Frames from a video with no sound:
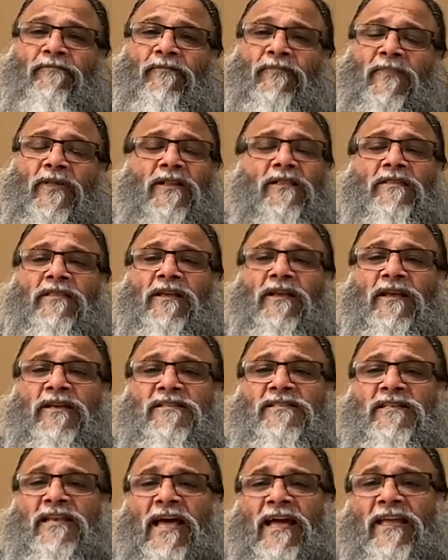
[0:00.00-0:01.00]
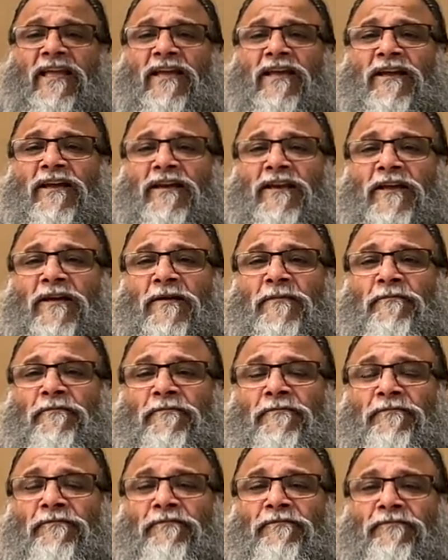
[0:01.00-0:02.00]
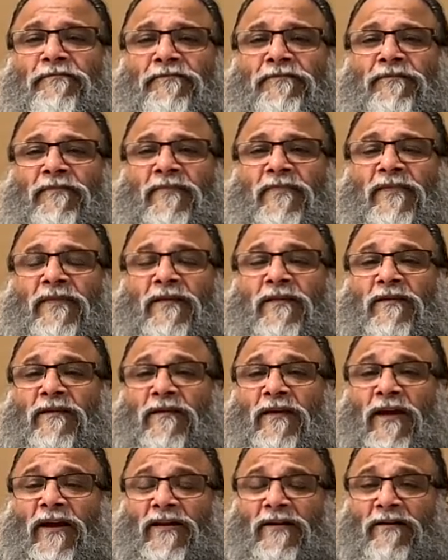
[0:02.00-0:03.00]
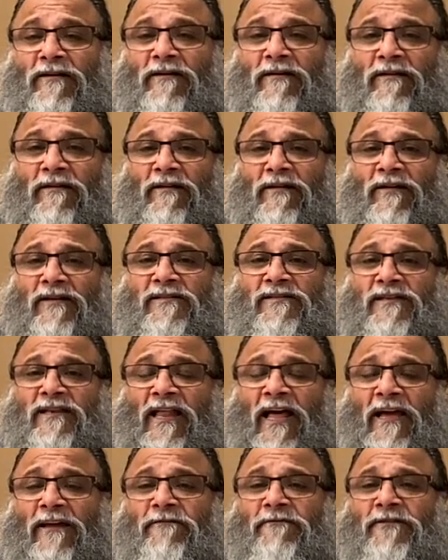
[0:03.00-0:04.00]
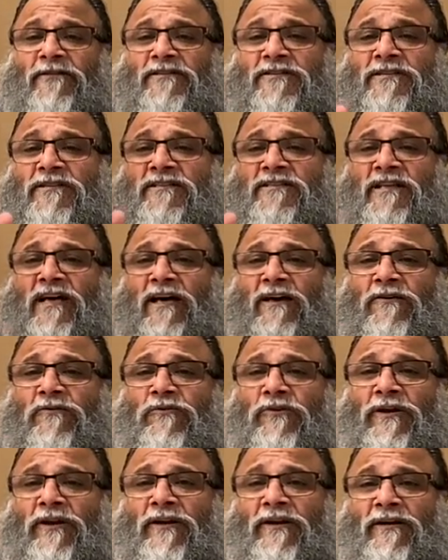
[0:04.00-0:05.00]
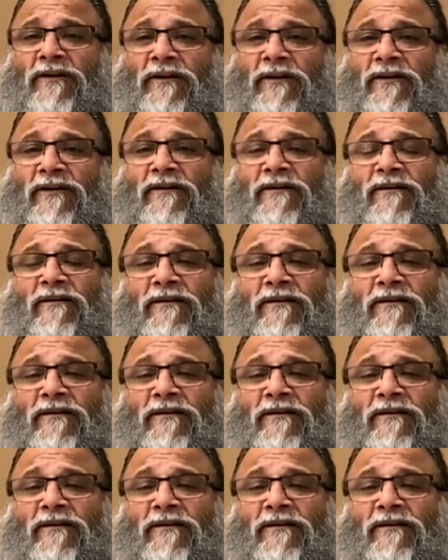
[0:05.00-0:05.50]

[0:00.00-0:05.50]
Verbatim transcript: Nothing is lacking in him, yet his life is desire oriented.